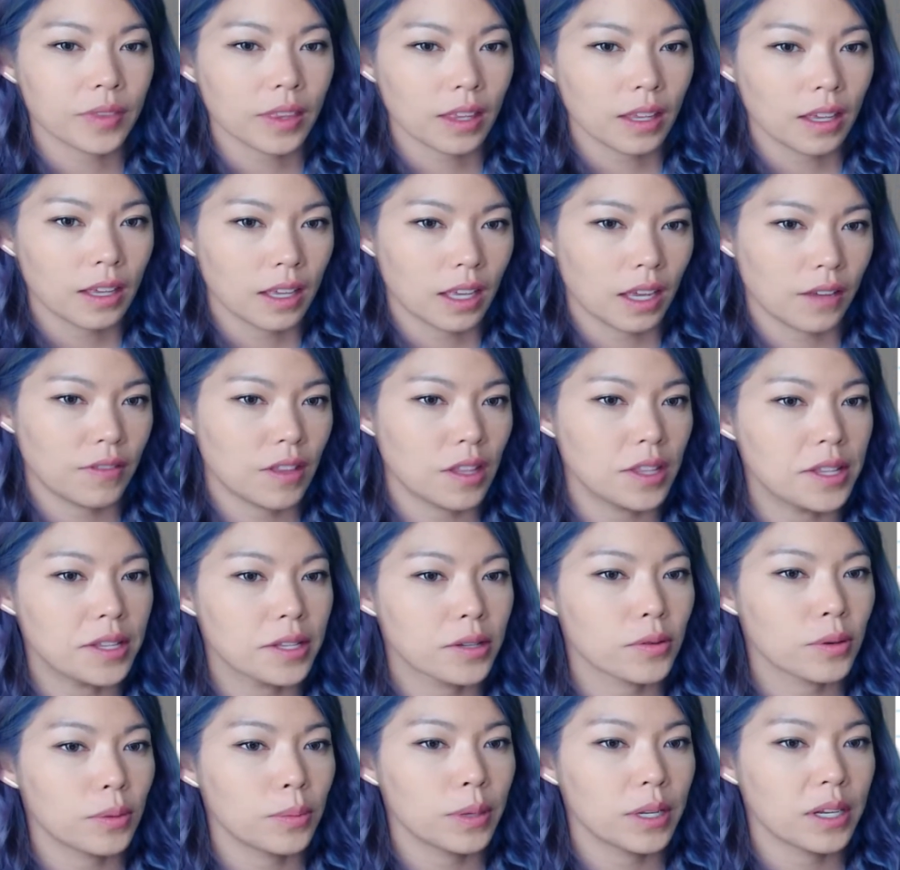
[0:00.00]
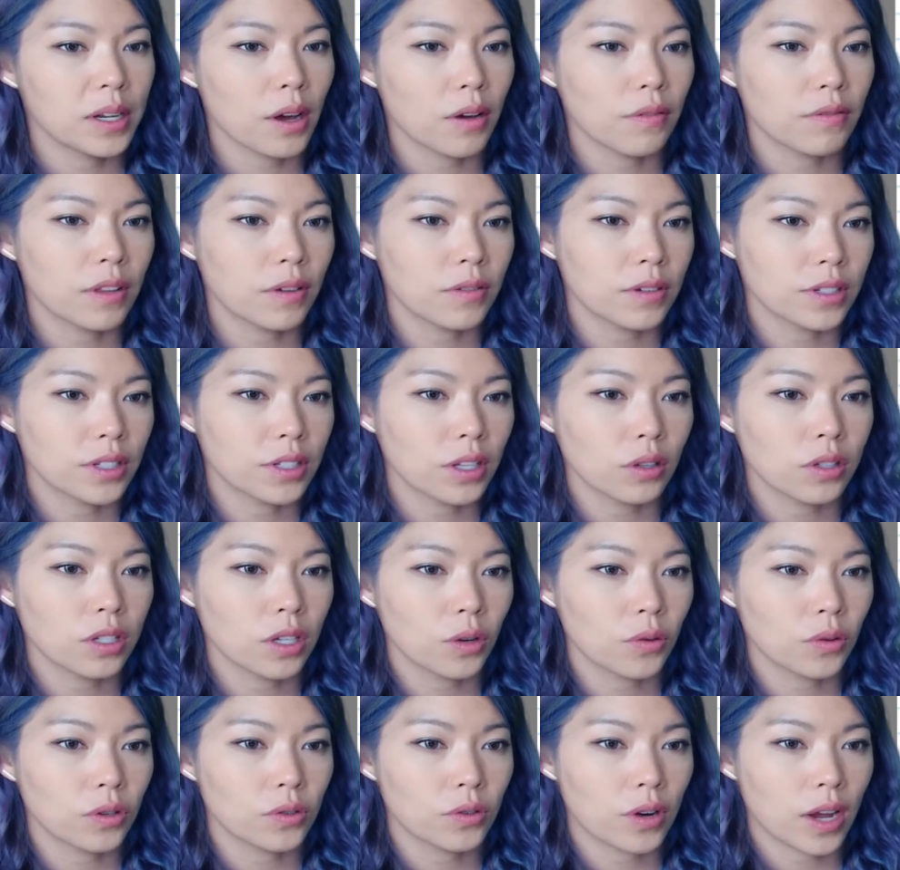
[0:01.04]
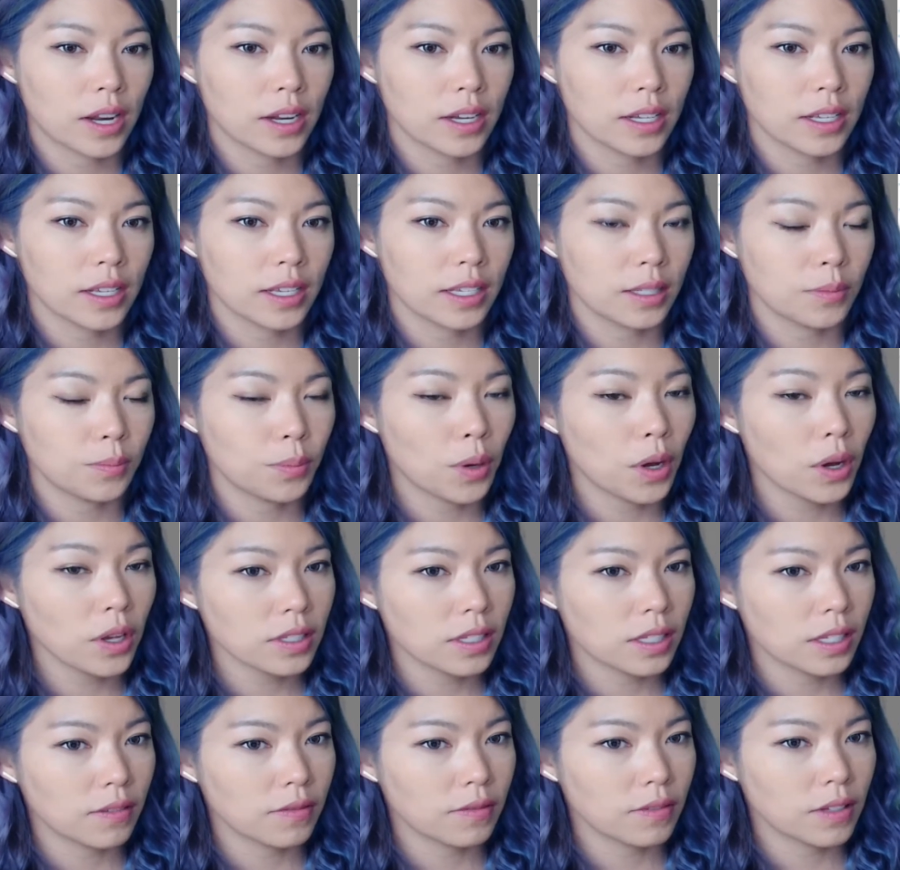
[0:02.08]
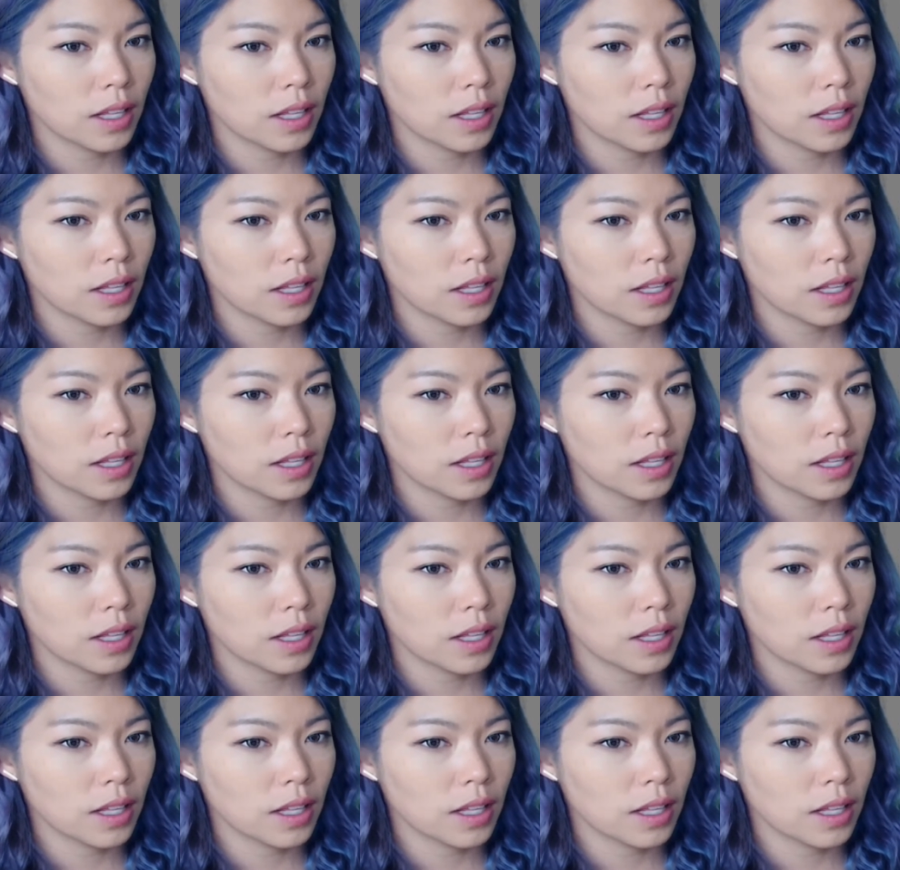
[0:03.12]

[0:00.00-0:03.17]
If the discriminant of the resulting quadratic is positive,